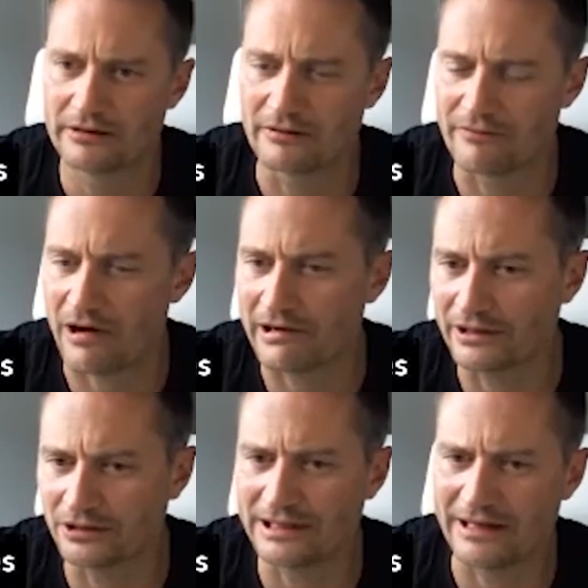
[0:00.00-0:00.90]
they're very
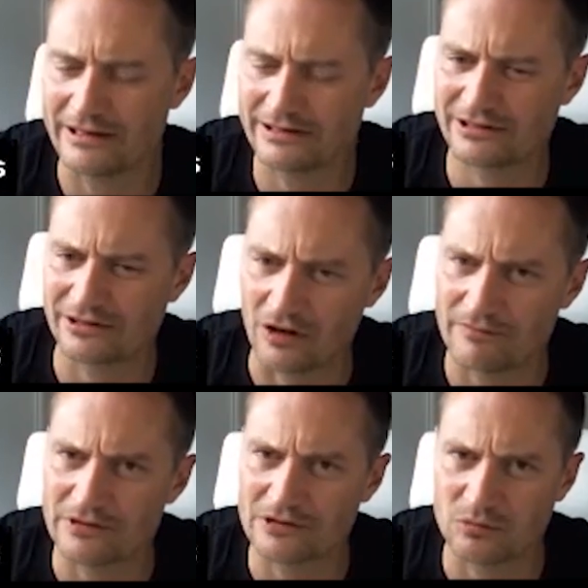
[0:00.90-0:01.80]
good. Now, this is an
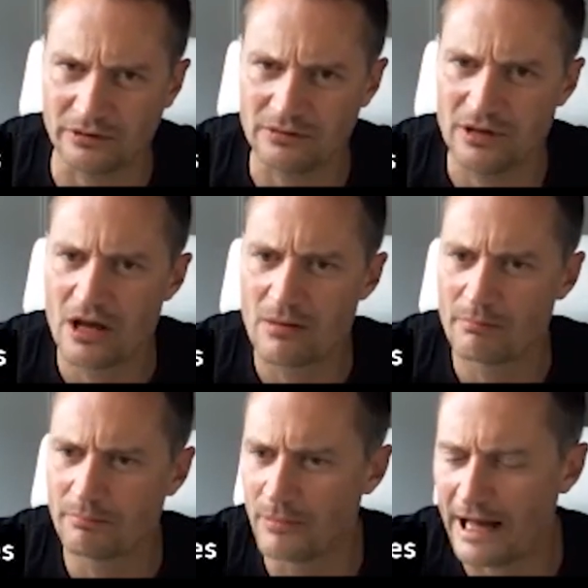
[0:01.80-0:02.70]
obvious one.
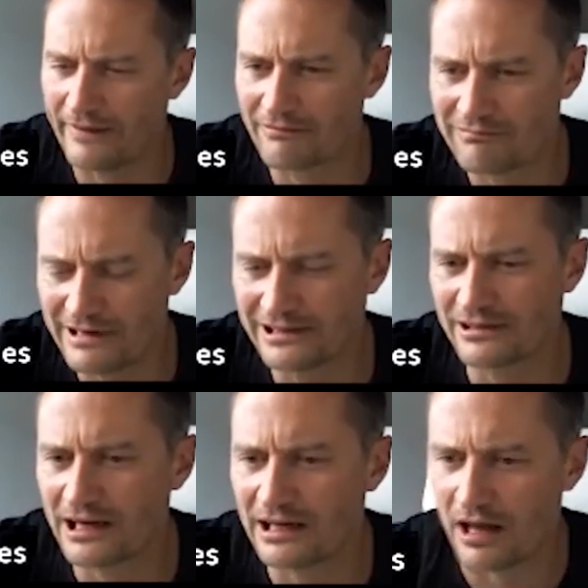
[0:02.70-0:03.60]
And the
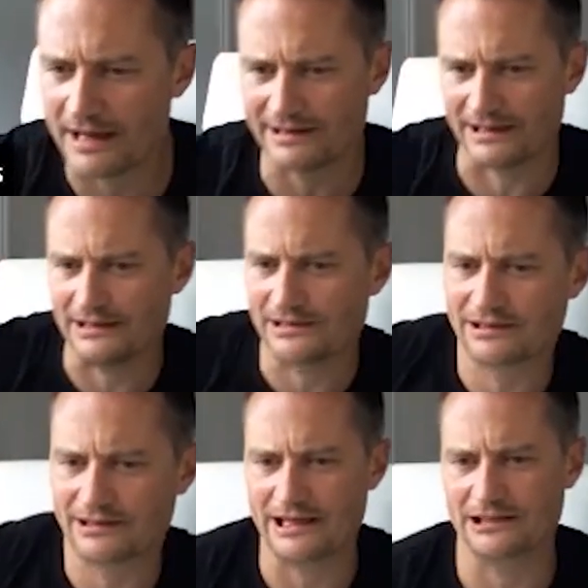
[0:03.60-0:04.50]
reason I like
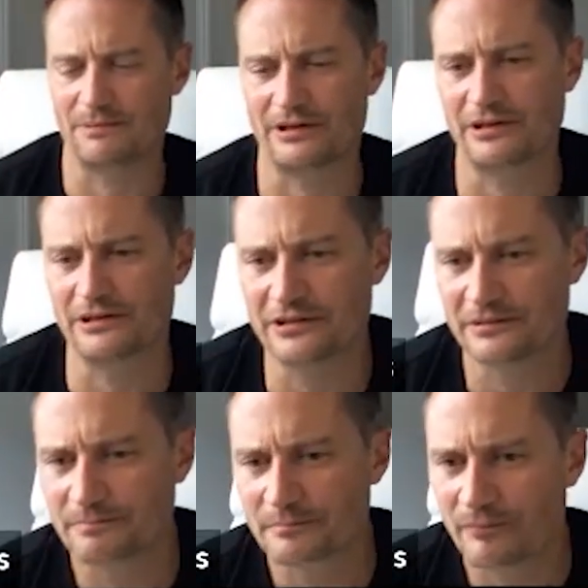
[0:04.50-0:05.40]
this is
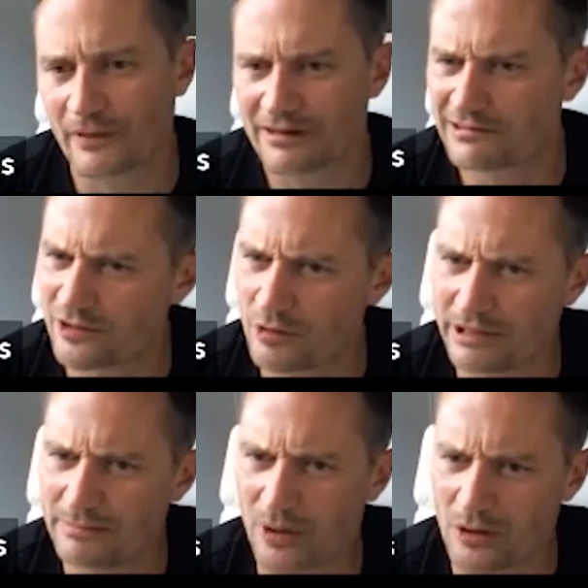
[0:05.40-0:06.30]
because there's so
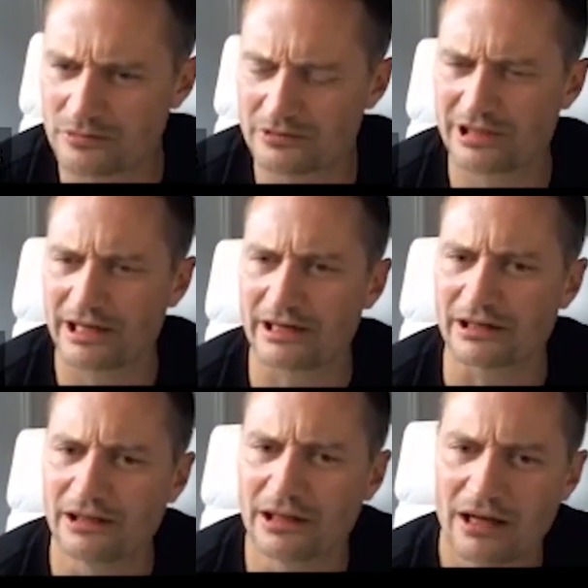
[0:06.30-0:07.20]
many bones
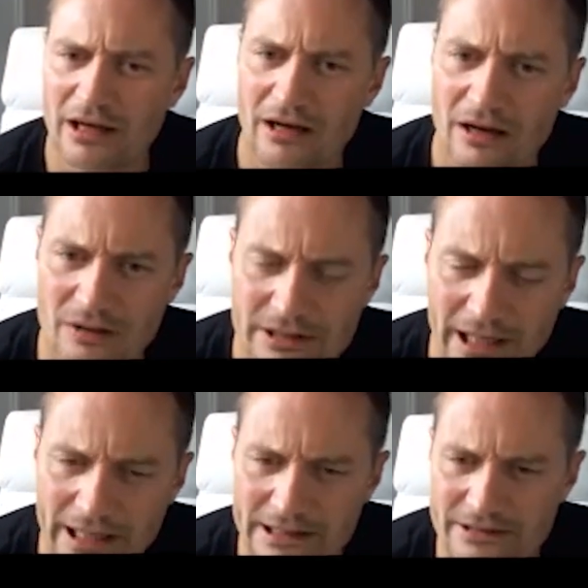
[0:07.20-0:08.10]
here.
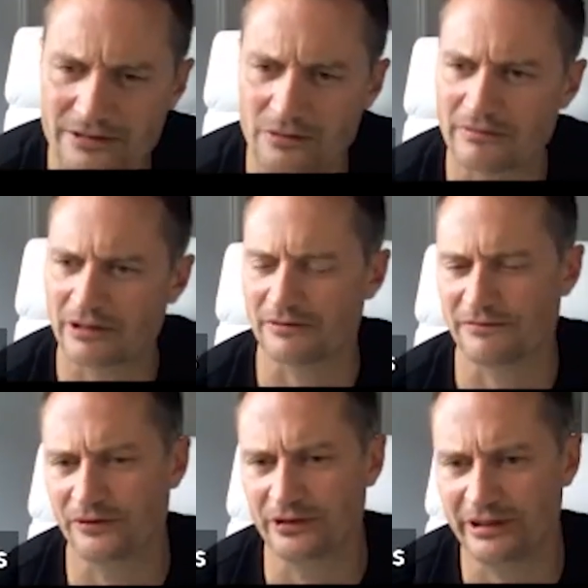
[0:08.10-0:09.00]
Okay, so we've got a
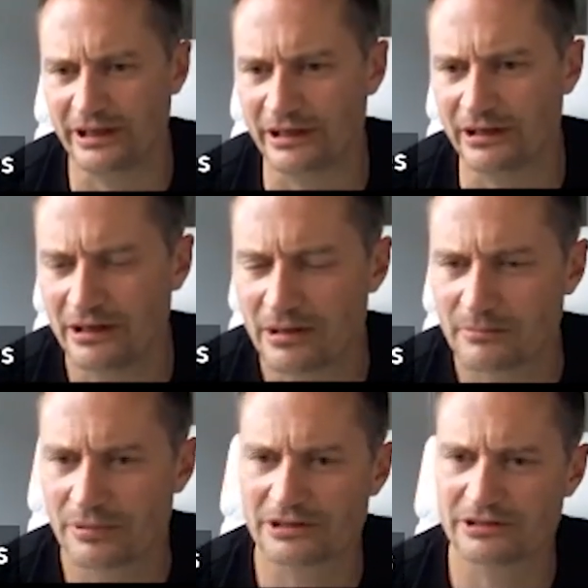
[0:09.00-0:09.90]
foot here,
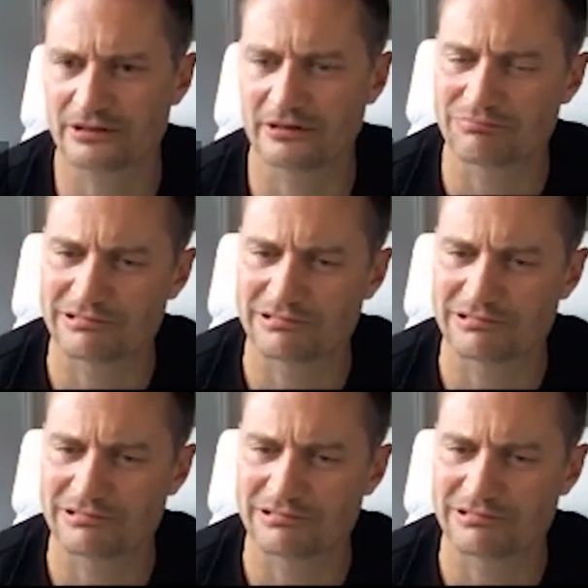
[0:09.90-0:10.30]
person that is